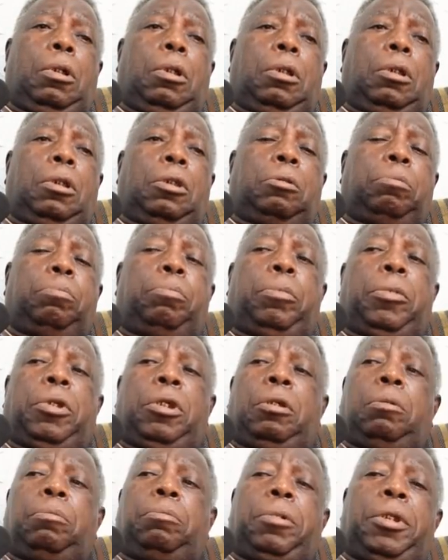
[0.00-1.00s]
this
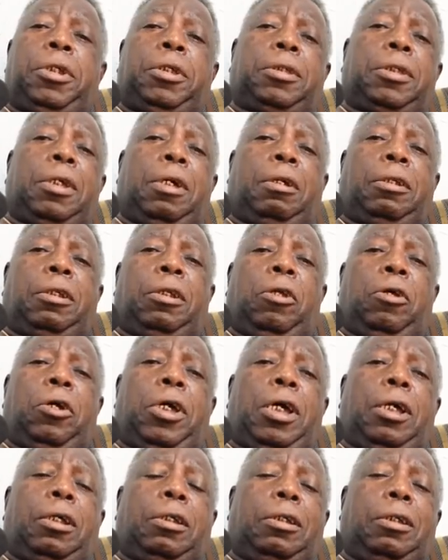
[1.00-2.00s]
minister, the
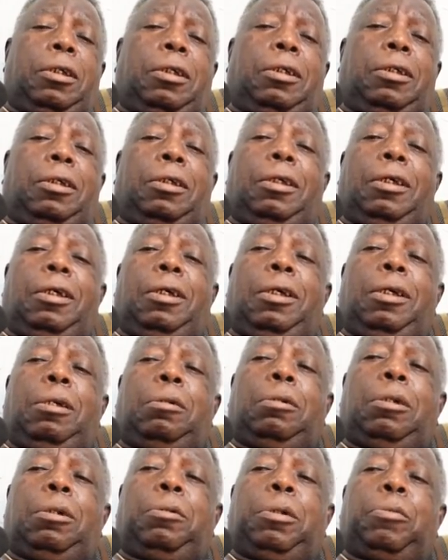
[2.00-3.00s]
lawyer,
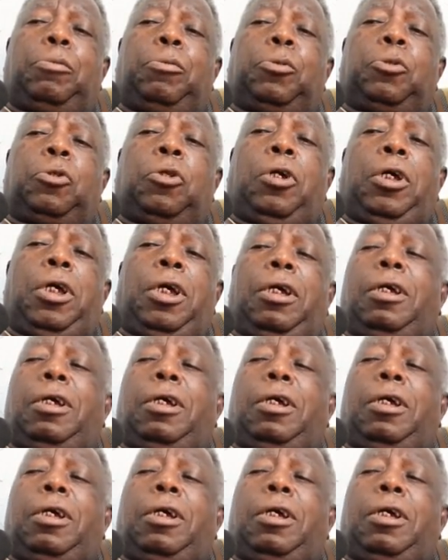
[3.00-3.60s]
people's lawyer.